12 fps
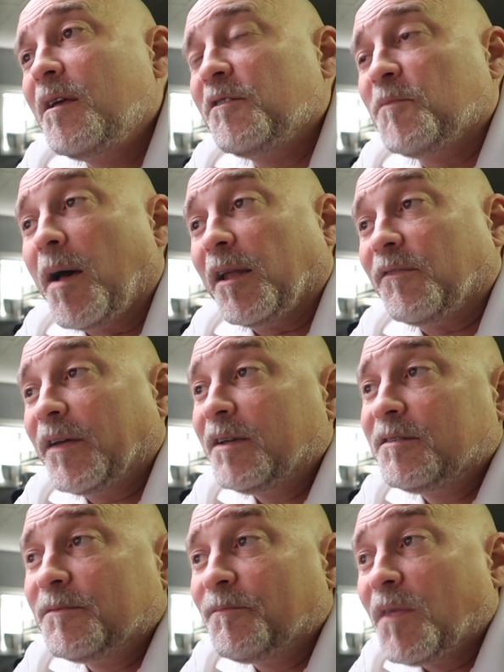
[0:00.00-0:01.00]
Smiley
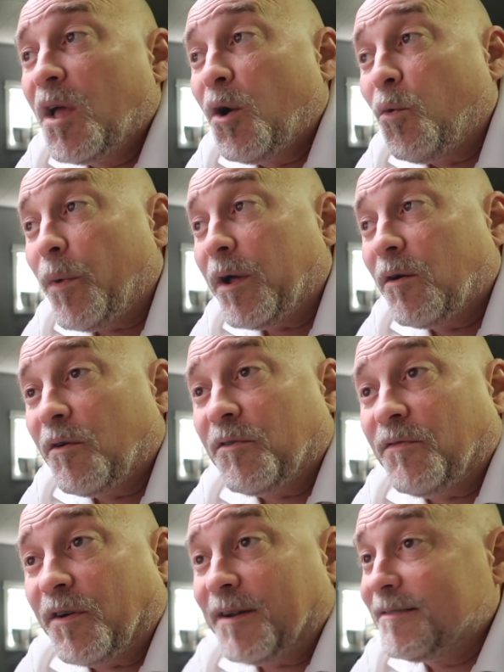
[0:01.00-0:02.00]
face. We are on
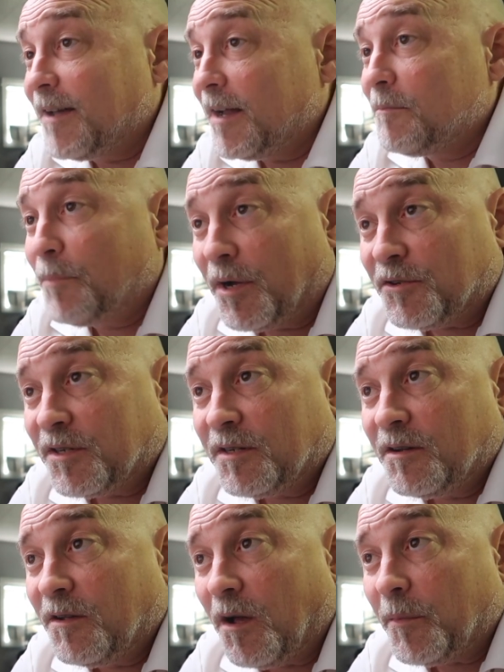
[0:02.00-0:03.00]
a very tight
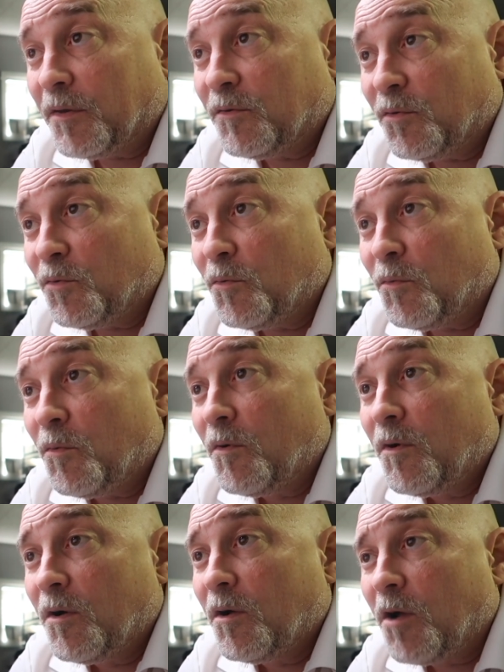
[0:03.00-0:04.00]
budget coming to,
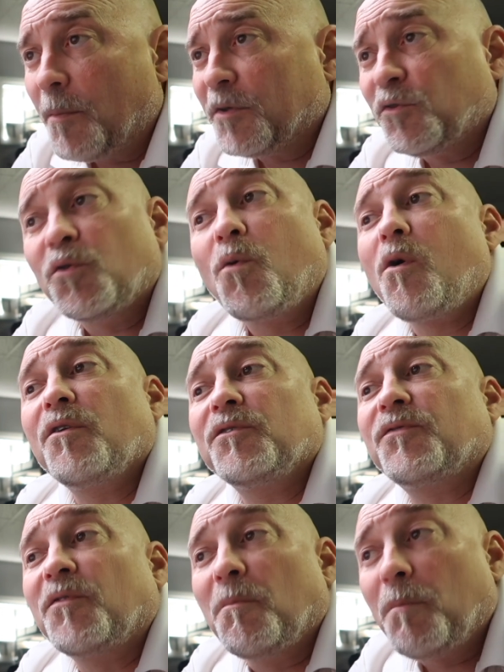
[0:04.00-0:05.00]
coming to New
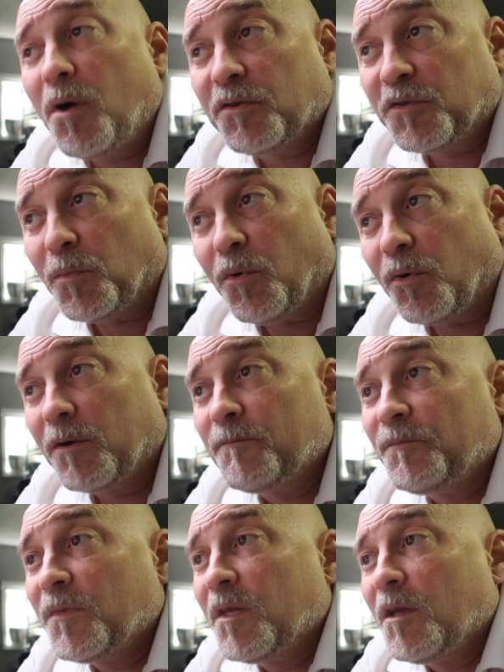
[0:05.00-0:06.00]
Orleans from
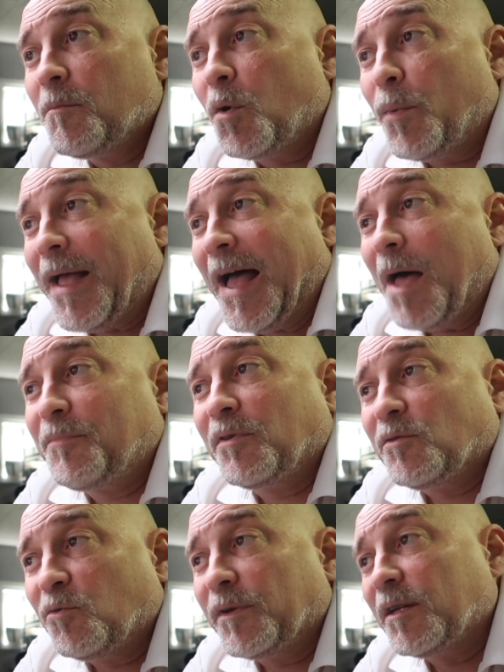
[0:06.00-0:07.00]
Baltimore, but we
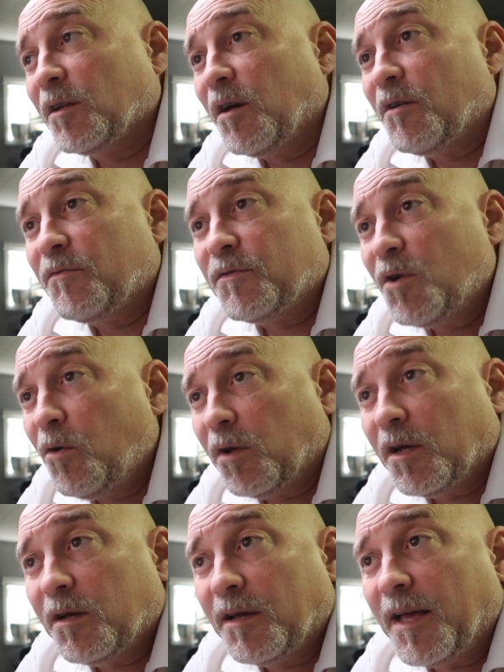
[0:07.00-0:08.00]
absolutely love
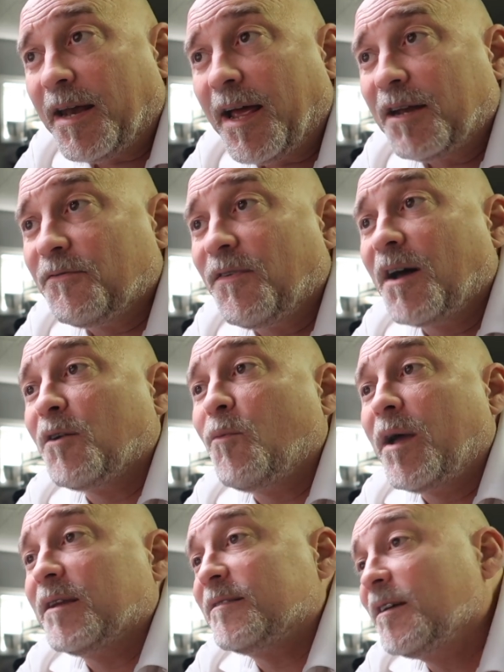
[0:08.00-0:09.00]
NOLA and had to find a
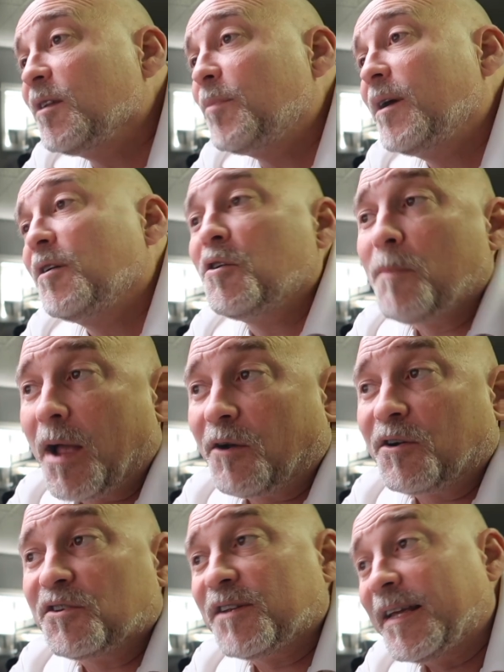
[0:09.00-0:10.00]
way to celebrate our
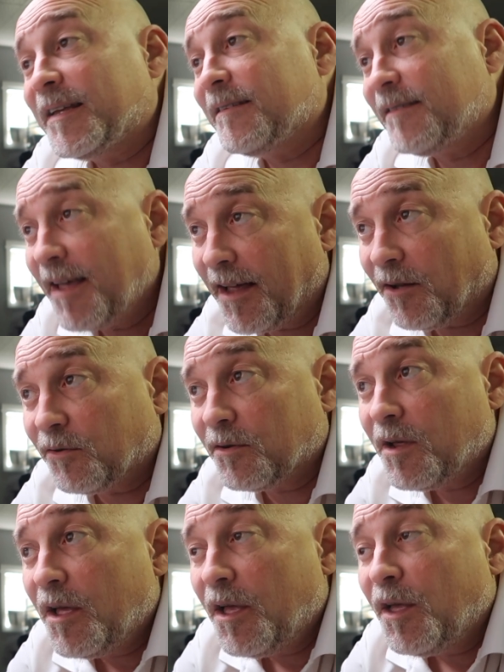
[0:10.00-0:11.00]
marriage in town.
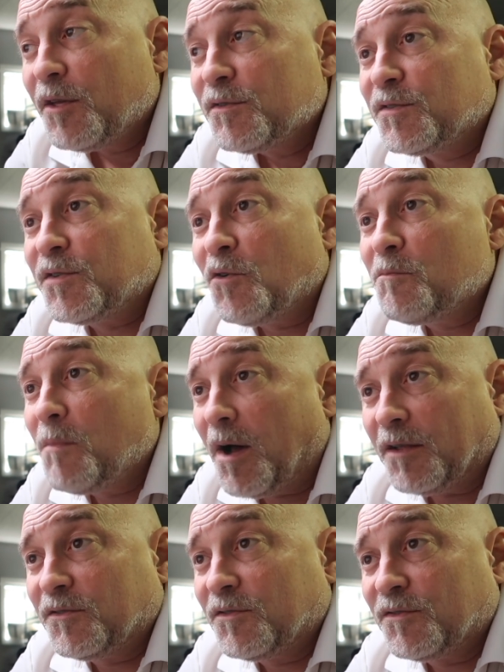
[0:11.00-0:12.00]
So
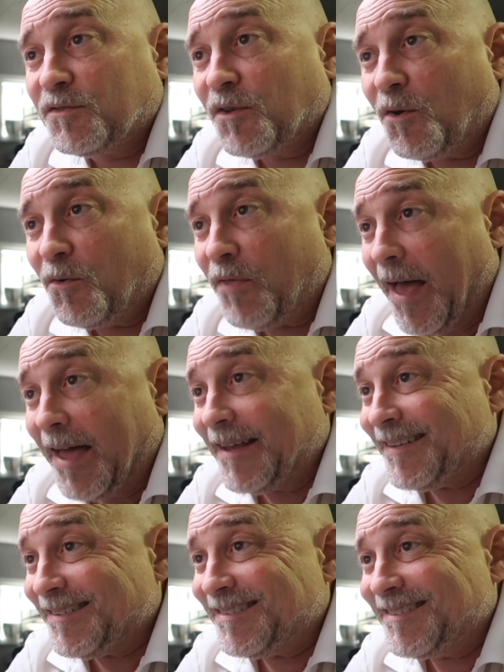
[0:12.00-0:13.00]
much so
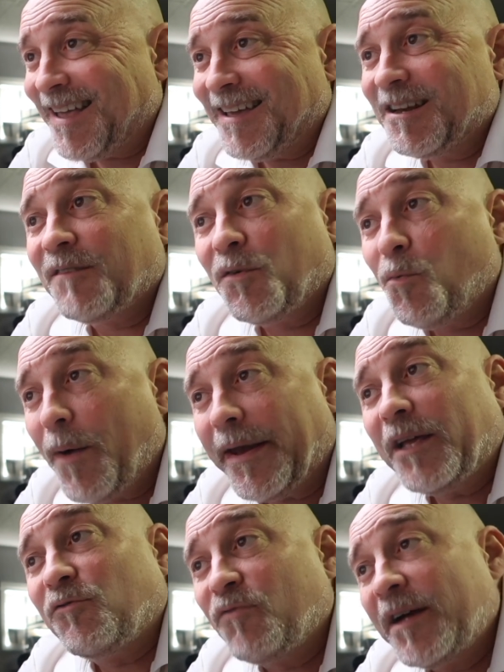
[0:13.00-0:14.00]
that instead of a
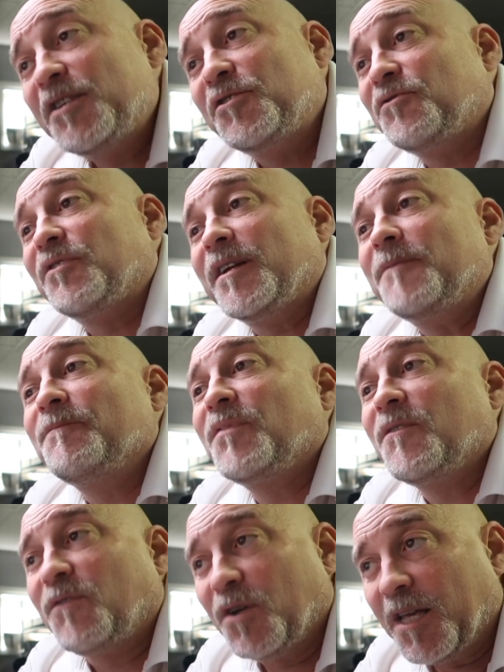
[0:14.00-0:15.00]
wedding registry
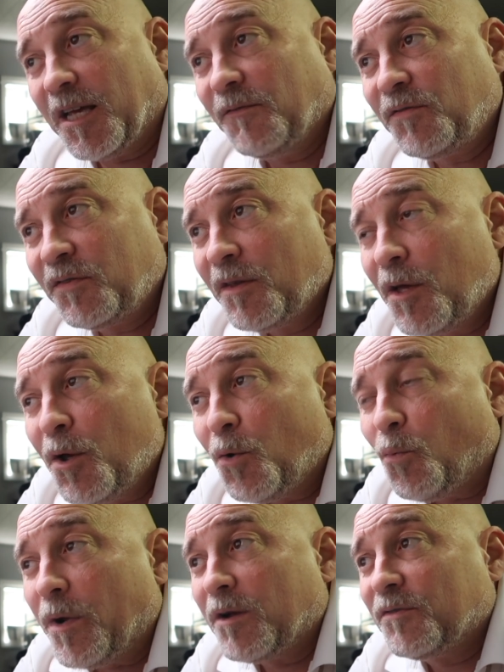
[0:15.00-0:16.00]
for gifts,
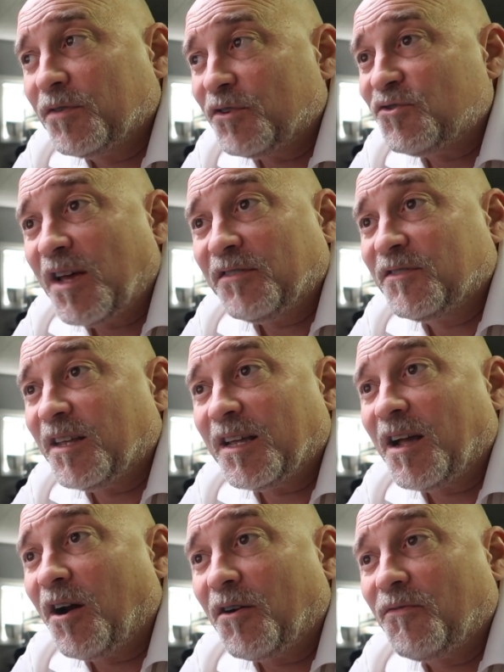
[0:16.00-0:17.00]
we are
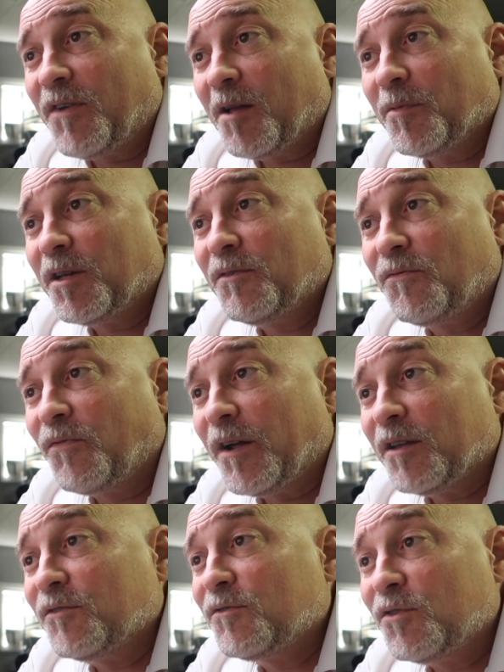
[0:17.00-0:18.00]
suggesting our family and
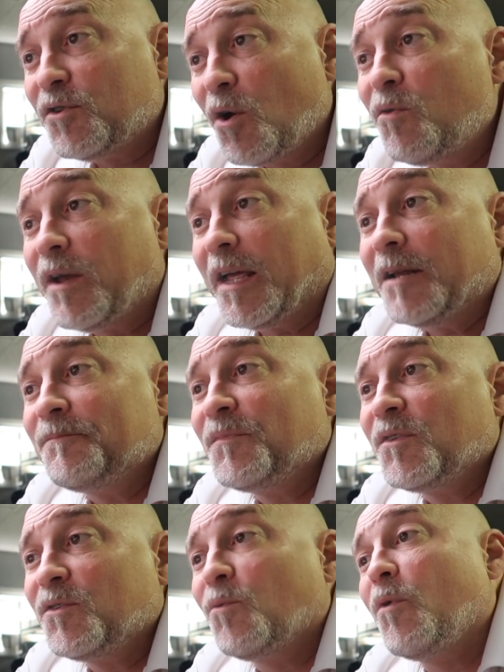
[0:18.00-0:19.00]
friends to donate
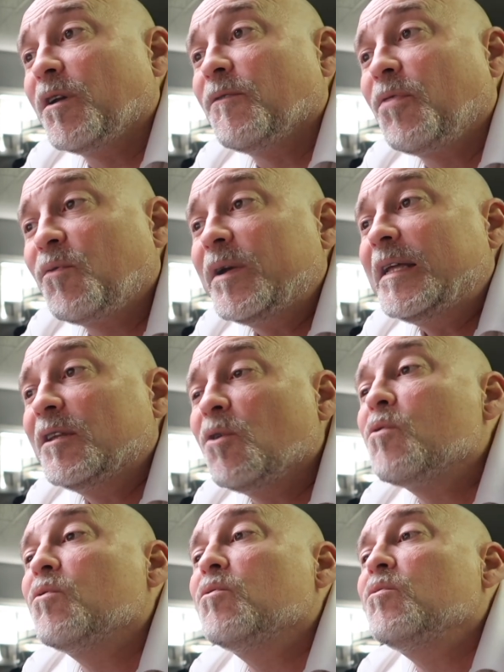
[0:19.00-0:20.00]
to one of three
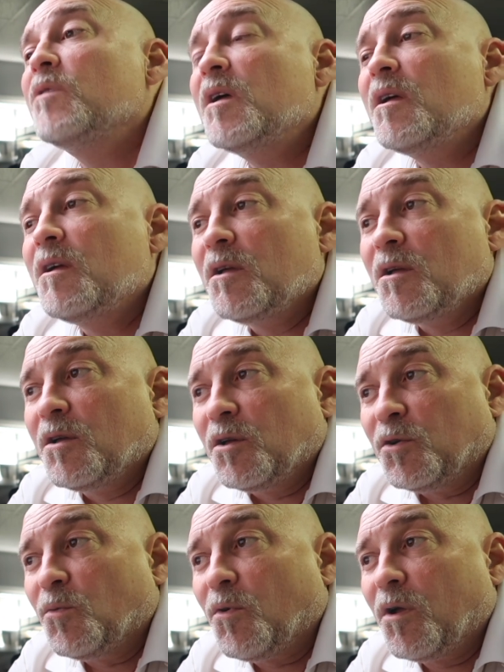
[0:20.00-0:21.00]
local
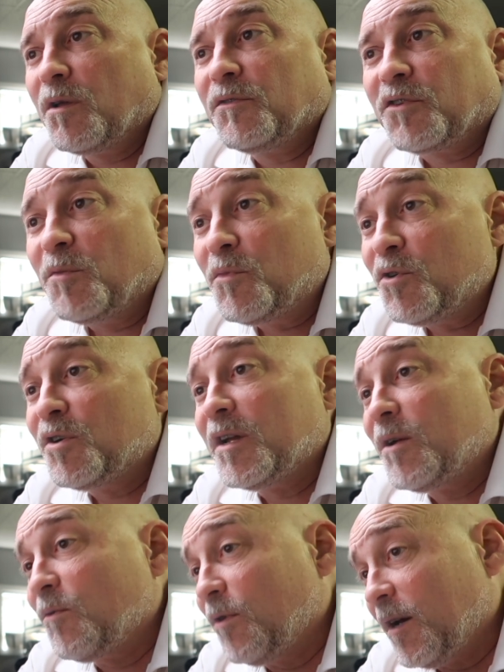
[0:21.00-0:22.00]
New Orleans
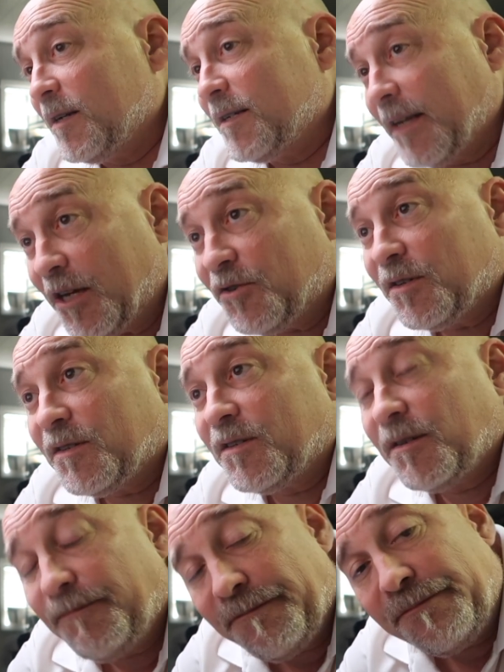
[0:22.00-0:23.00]
community organizations,